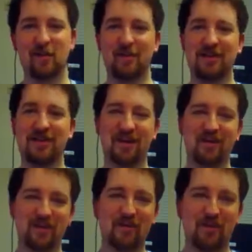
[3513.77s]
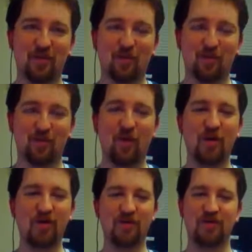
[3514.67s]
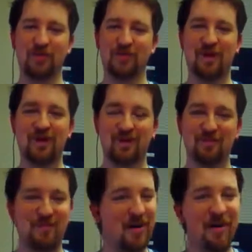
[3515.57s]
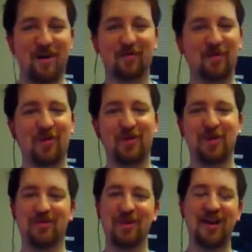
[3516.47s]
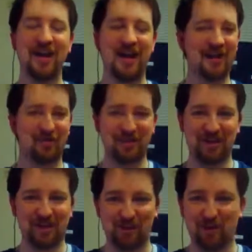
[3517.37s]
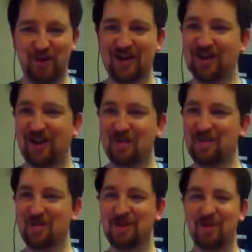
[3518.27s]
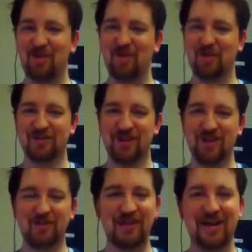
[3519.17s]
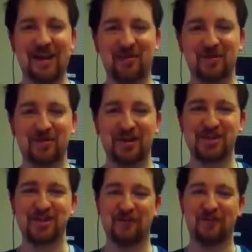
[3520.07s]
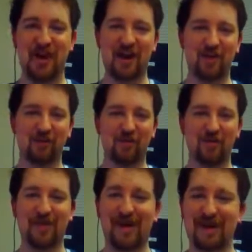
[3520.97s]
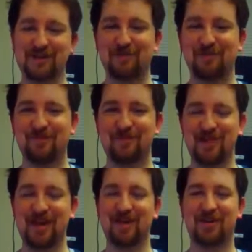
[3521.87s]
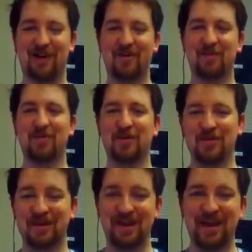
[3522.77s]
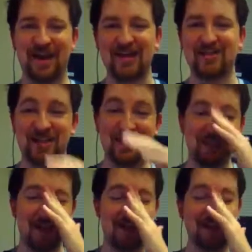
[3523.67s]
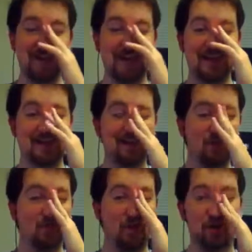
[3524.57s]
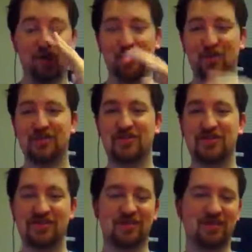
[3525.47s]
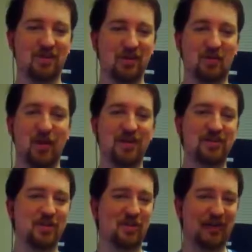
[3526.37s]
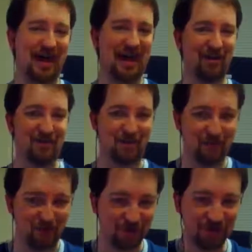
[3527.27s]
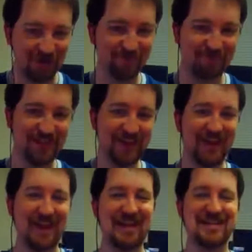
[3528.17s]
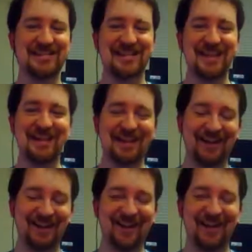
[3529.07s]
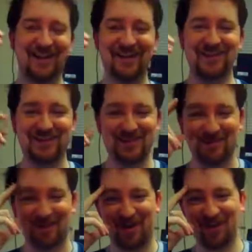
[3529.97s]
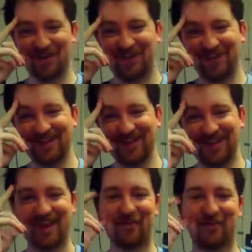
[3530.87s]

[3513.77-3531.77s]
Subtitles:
because of the wonders of my mom growing up, I really haven't read a comic book in a long, long time. Ever since she found one of my X-Men comic books, and she decided that Rogue was just way too out of proportion, and sent a letter to Marvel and